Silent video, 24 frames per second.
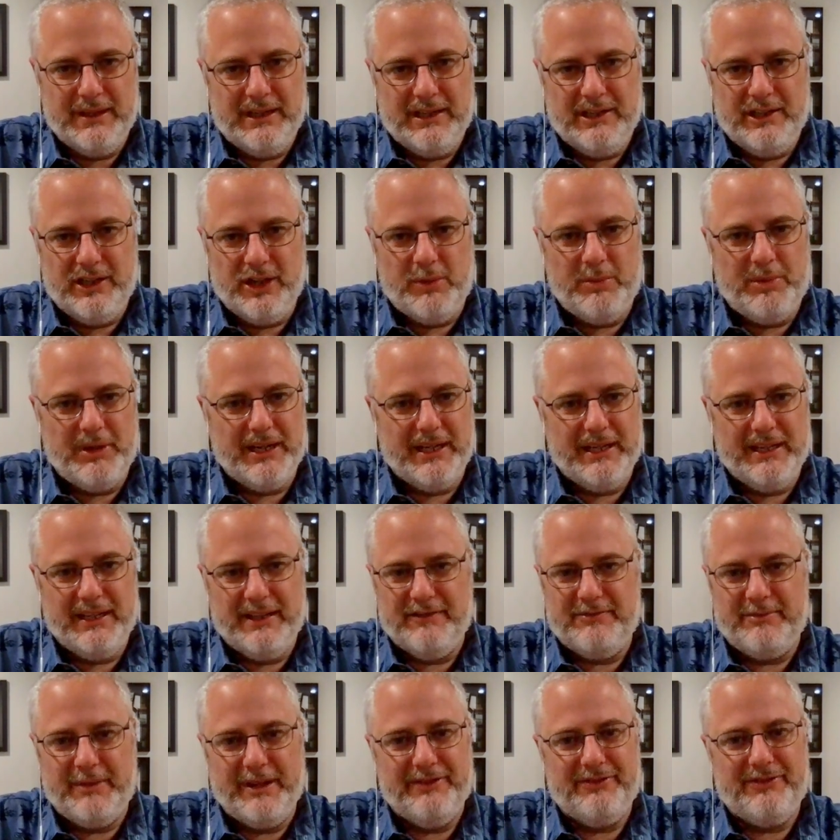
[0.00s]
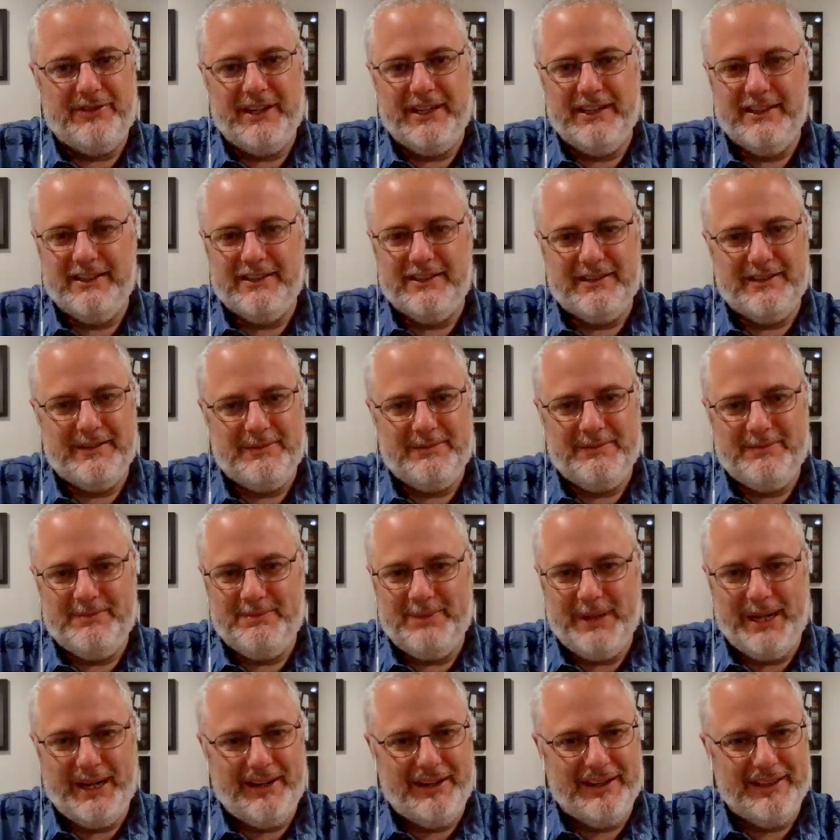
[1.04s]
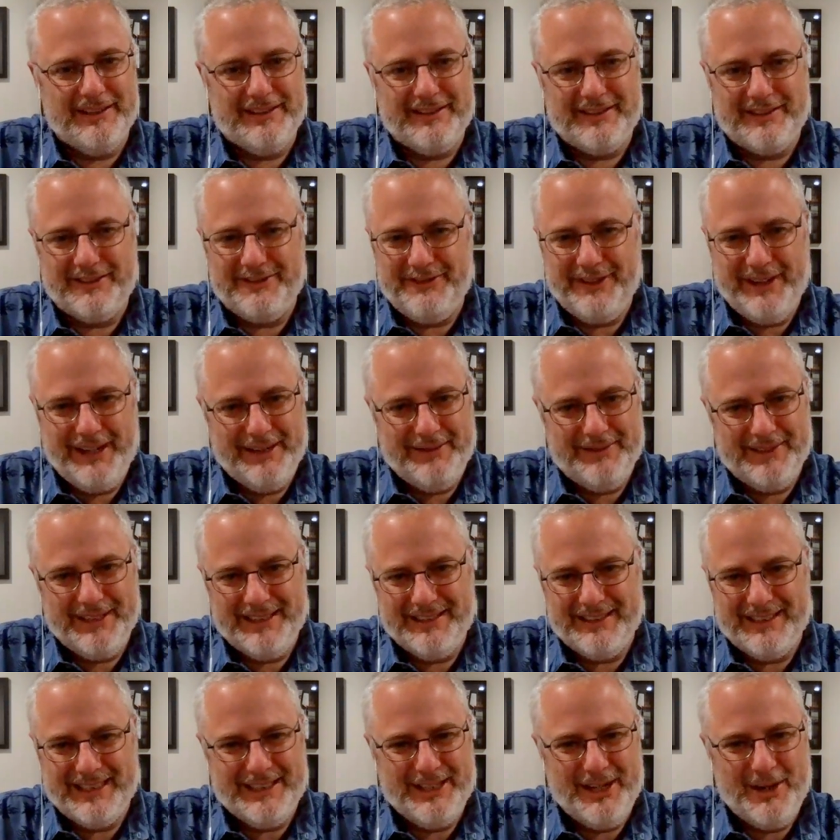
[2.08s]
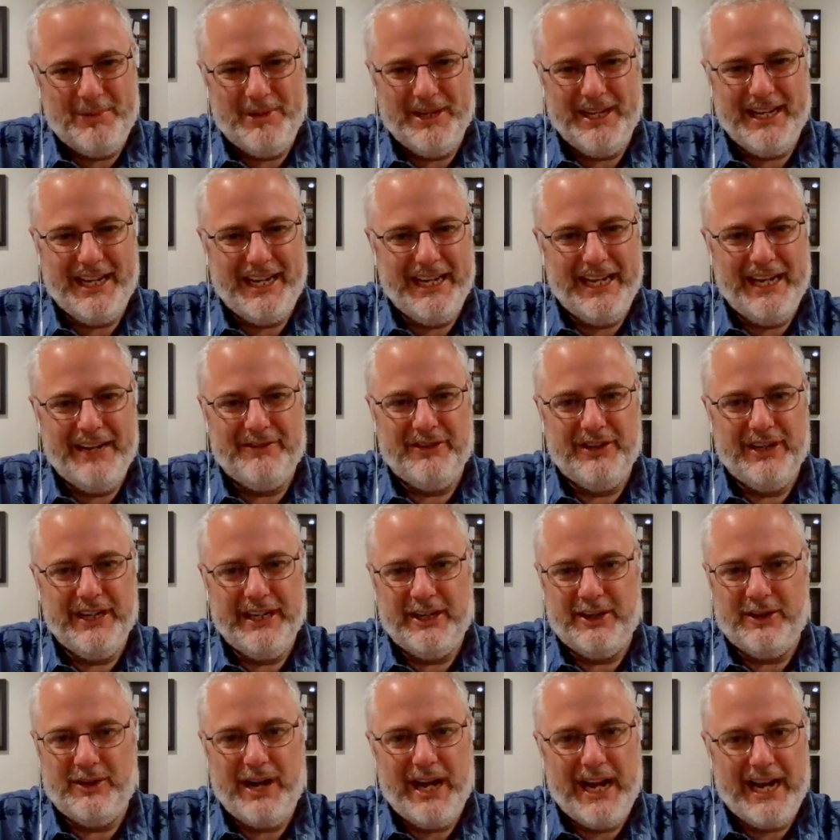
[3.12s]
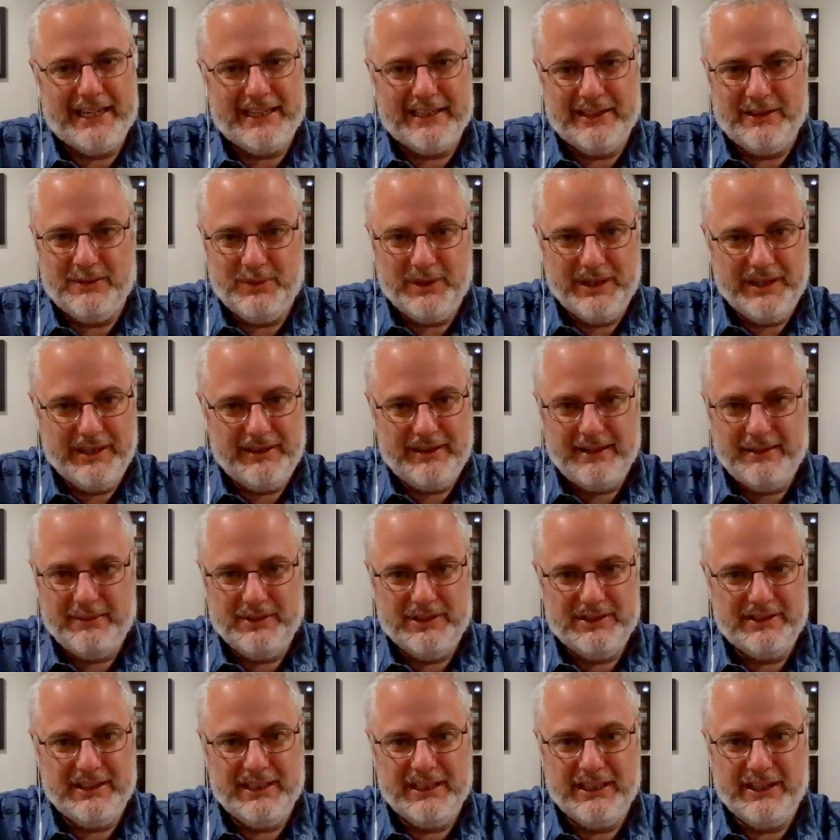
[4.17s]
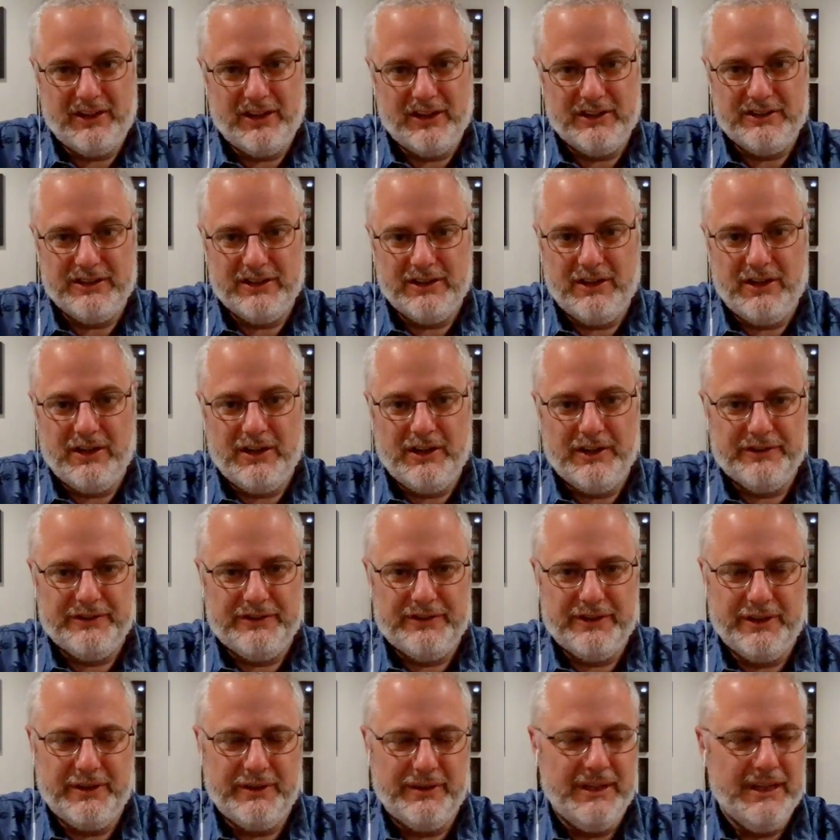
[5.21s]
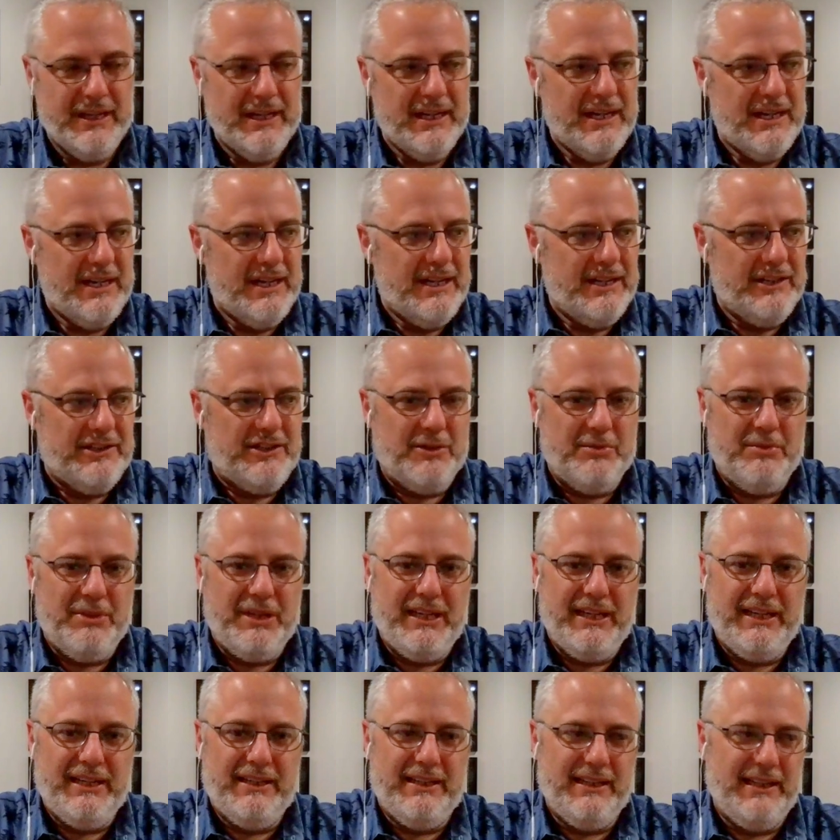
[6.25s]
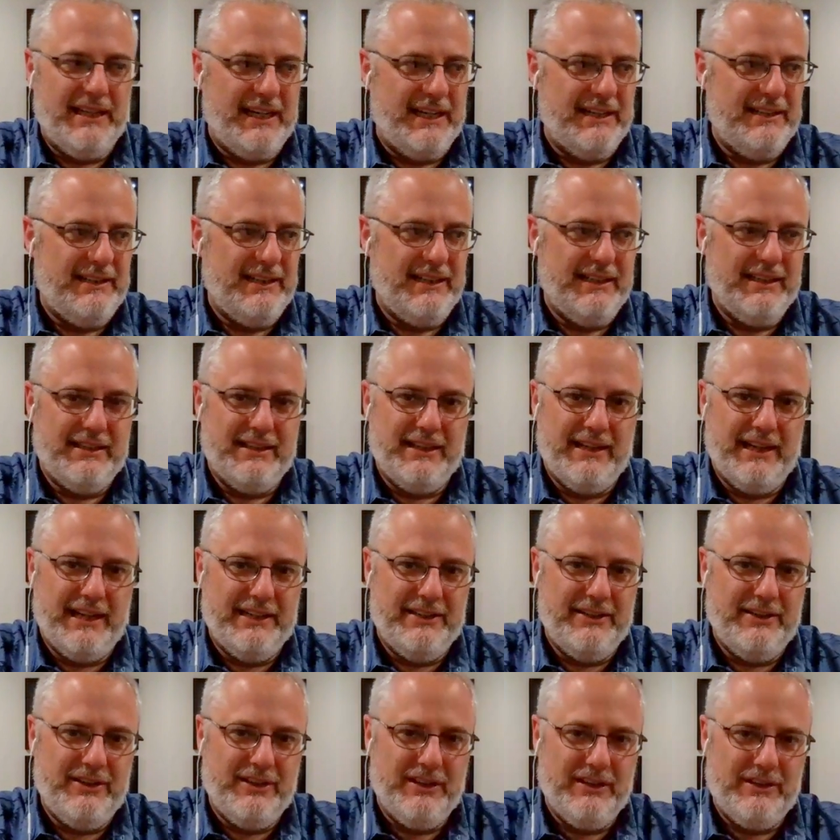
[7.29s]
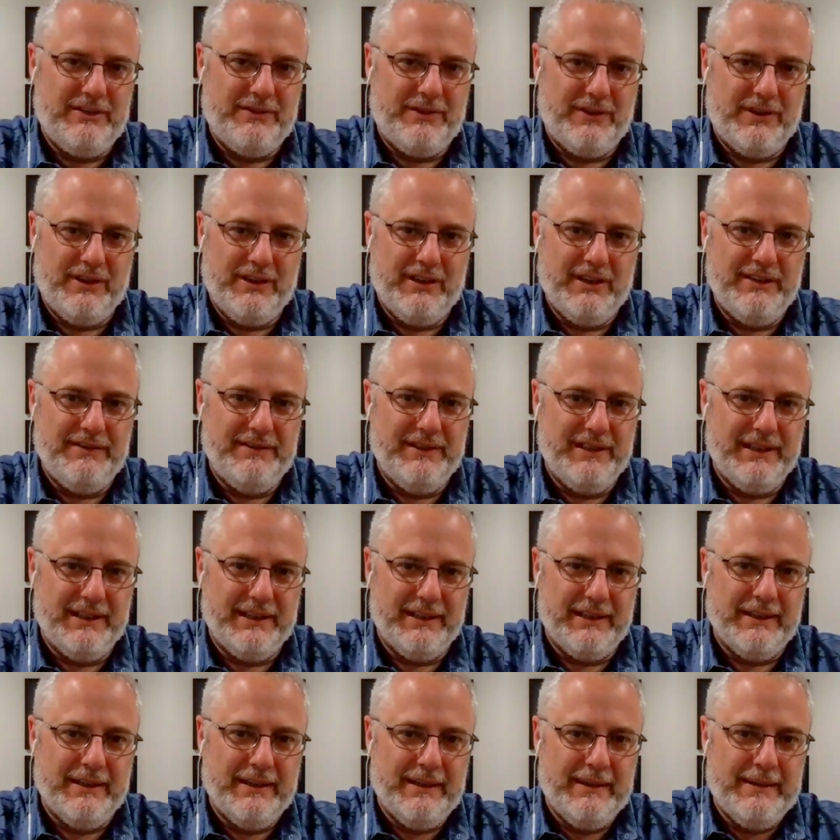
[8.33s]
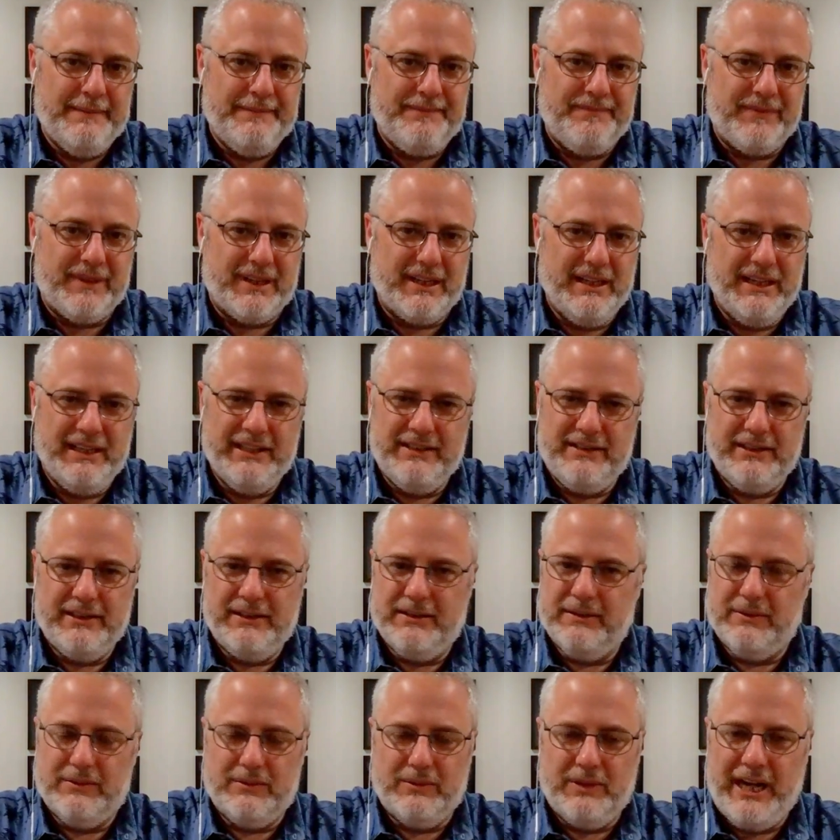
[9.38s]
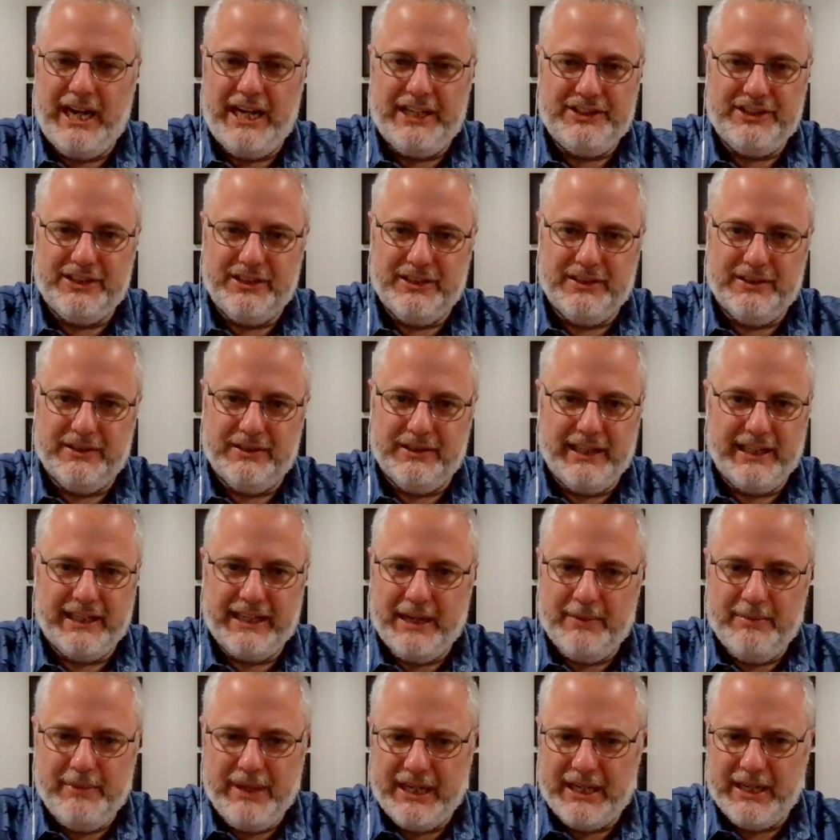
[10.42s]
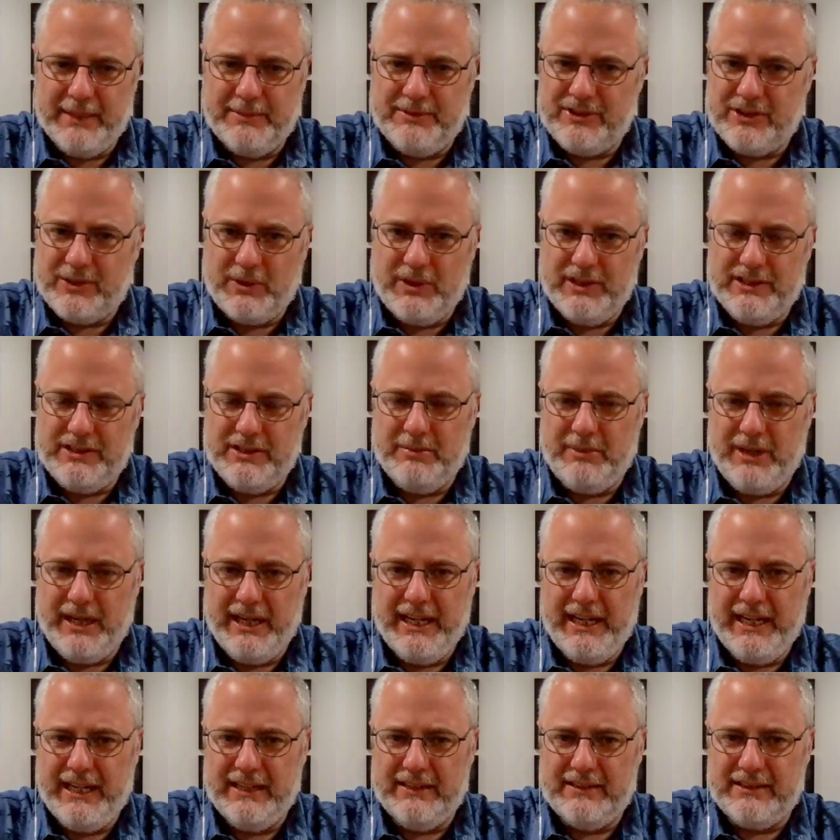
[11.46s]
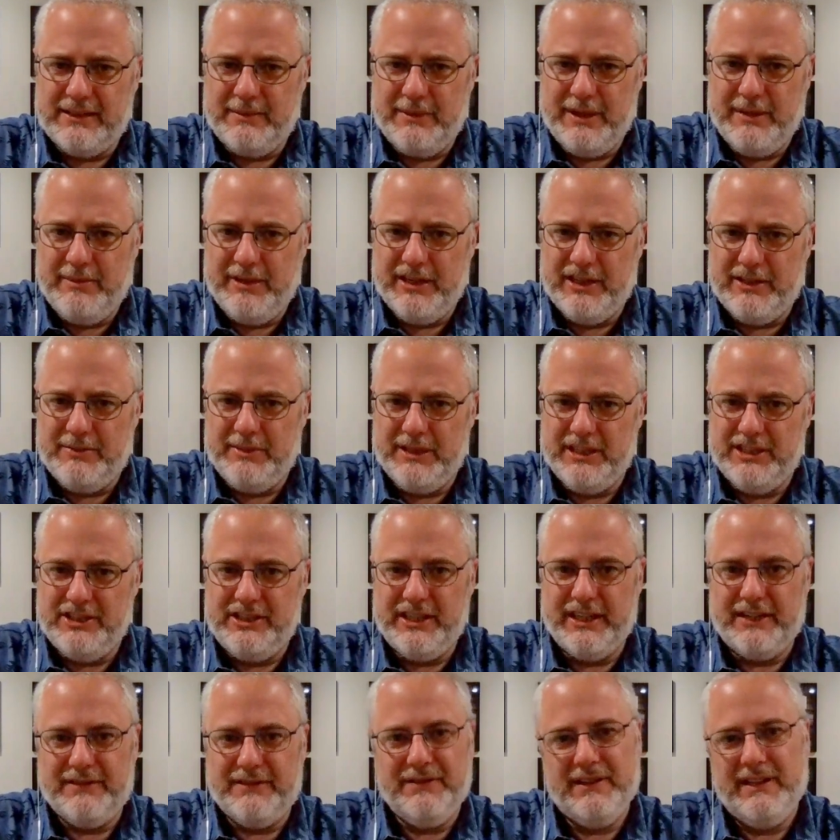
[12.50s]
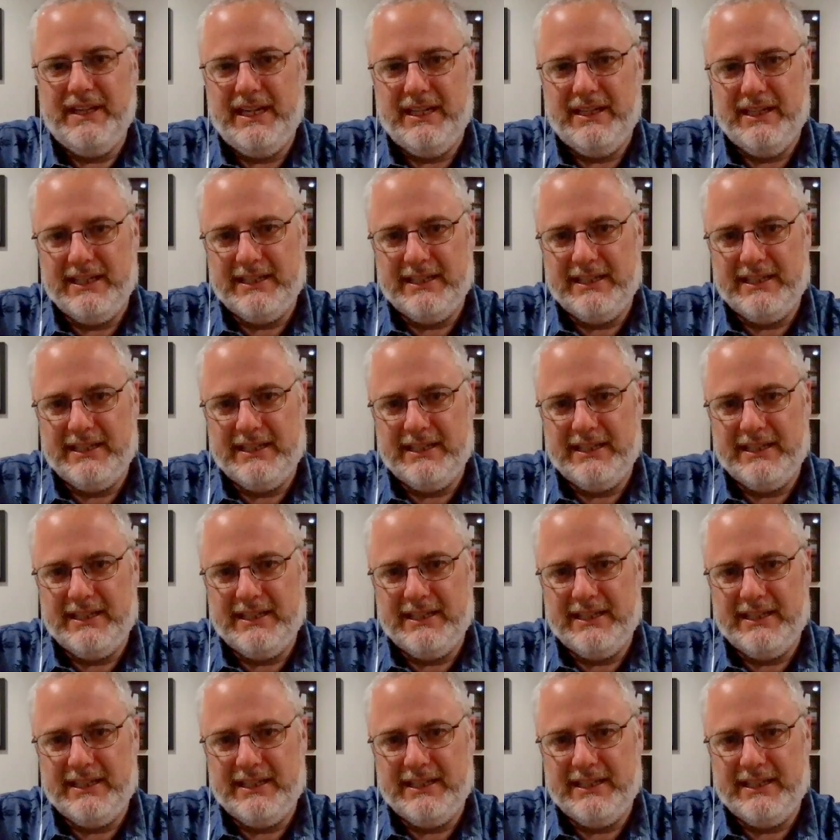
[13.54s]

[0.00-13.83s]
Nobody of my friends' parents or families, like nobody I ever interacted with that was in the arts at all. So to me, the idea that I do this for a living isn't rational. Like I make up stories in my head and somebody mails me a check for that. Like